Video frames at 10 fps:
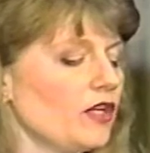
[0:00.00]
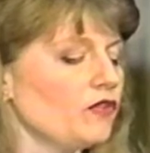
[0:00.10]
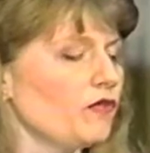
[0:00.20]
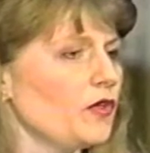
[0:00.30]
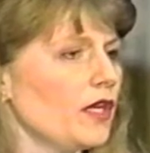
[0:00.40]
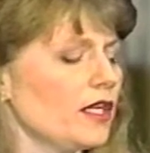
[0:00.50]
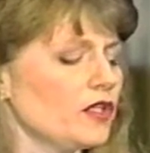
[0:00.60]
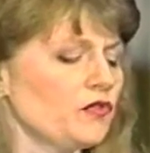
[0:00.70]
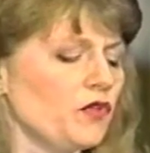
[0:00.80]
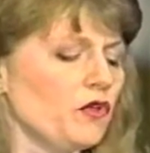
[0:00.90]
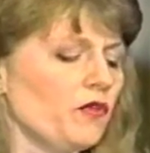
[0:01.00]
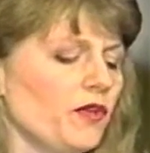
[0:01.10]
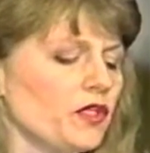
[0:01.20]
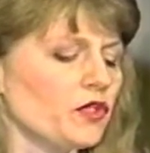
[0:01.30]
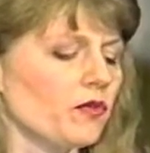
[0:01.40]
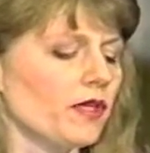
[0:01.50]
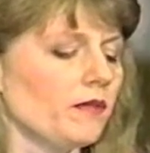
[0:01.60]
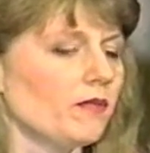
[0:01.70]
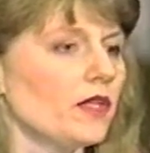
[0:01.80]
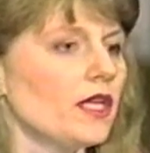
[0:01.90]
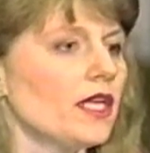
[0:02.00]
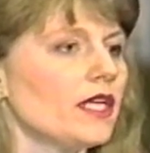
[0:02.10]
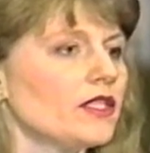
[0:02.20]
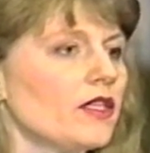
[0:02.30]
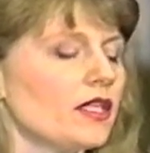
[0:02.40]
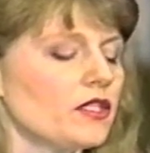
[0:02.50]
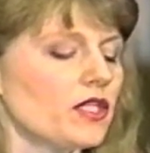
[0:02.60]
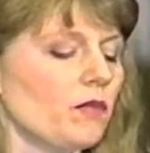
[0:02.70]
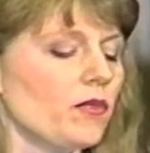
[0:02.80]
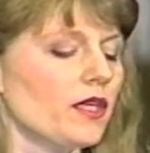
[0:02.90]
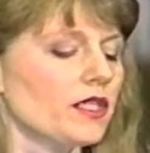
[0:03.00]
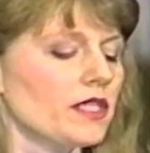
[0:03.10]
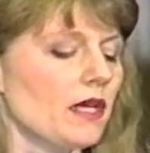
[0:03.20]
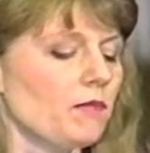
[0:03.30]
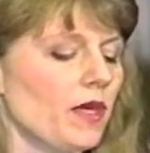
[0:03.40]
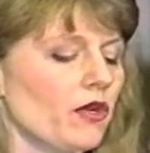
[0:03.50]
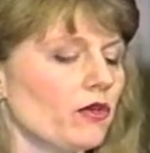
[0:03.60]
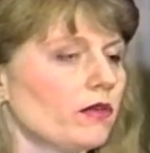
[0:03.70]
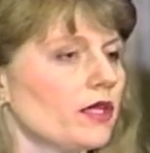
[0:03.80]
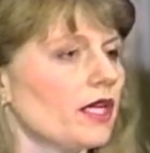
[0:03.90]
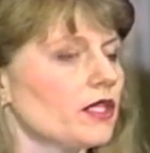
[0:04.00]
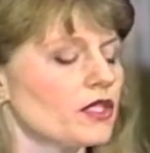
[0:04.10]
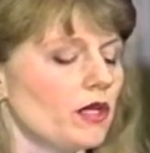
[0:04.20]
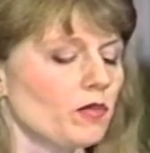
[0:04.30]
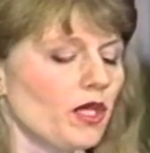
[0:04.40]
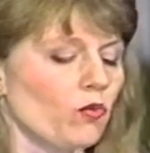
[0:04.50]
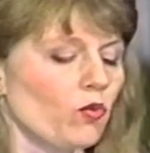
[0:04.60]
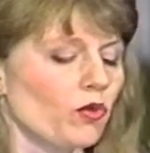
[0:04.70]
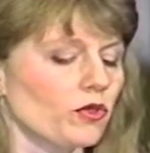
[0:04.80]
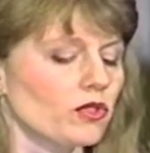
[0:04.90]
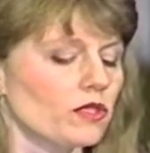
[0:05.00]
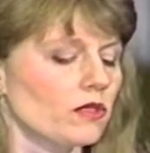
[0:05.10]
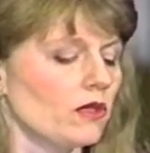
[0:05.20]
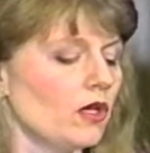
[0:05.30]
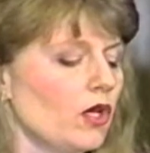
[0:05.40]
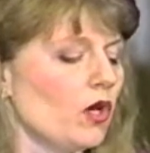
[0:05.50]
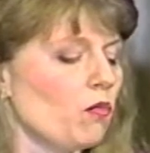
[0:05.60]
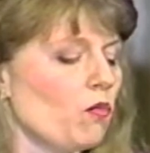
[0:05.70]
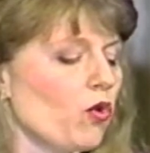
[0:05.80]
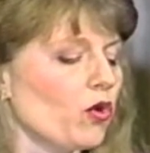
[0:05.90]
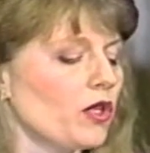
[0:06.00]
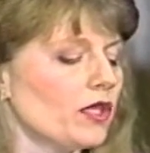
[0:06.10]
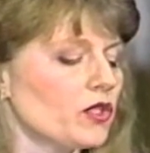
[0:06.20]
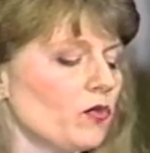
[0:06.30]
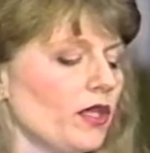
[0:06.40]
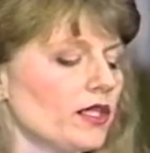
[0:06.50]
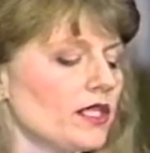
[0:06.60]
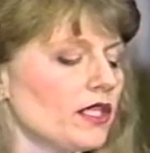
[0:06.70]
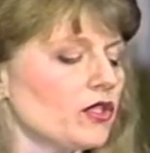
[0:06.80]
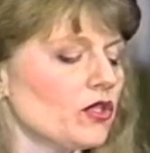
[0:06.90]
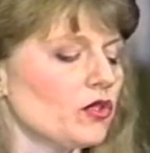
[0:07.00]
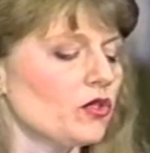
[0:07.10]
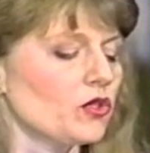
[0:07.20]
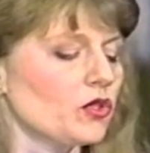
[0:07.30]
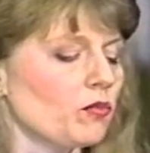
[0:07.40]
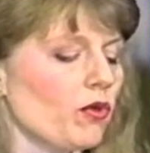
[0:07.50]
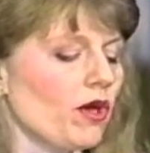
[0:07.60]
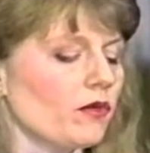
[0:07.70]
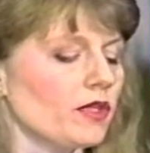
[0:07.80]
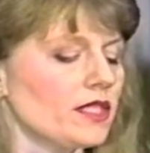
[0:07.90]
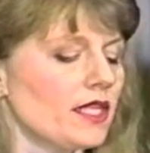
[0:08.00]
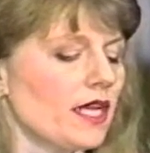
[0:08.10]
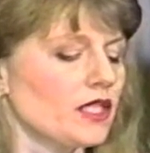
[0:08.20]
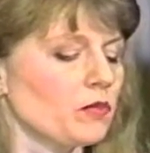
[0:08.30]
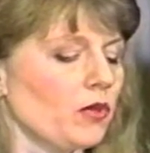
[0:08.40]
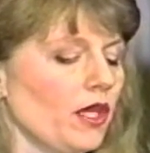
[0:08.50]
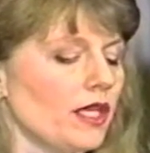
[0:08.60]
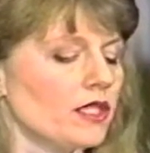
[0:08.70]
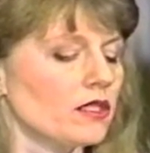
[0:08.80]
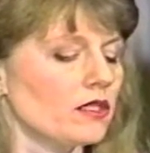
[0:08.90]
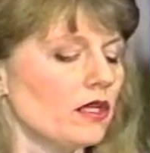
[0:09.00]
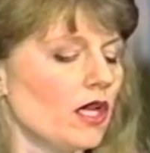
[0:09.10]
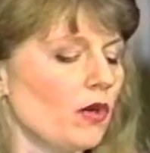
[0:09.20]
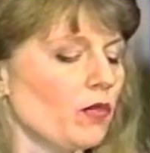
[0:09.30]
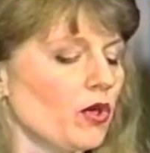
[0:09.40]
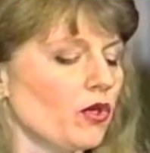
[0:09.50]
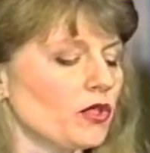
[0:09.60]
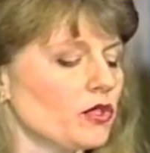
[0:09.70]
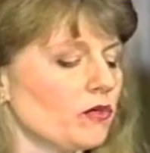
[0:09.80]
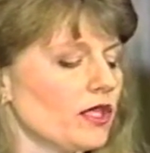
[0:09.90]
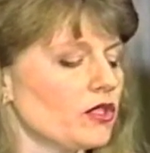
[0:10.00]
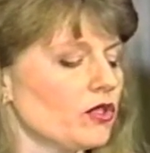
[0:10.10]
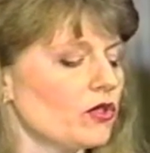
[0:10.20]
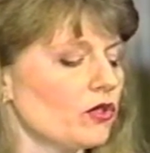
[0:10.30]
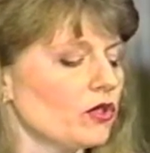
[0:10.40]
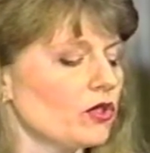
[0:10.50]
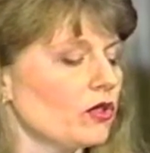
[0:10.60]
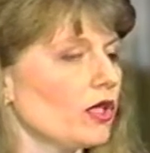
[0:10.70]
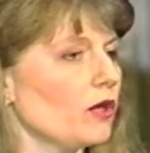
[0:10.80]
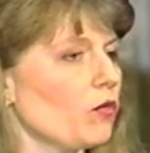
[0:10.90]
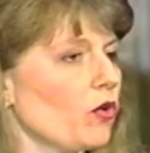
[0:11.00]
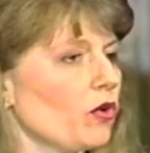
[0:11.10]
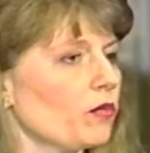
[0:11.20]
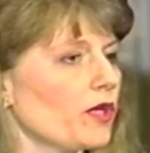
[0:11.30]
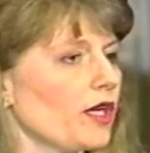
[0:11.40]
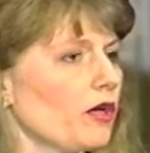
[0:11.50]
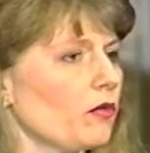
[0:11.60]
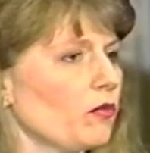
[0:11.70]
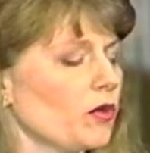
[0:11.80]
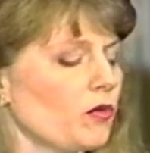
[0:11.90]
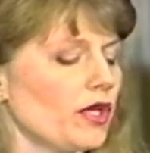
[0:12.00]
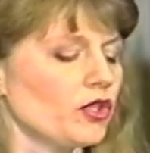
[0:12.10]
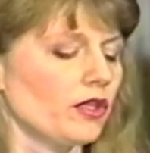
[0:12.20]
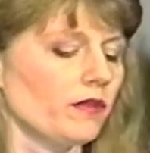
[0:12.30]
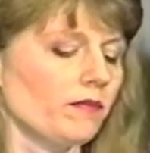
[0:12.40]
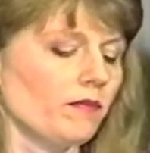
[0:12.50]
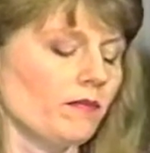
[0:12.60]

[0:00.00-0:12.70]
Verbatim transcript: and his, and his view of history is that some things get better and some get worse. Moral as well as institutional progress takes place, but also institutional and moral reg- regression.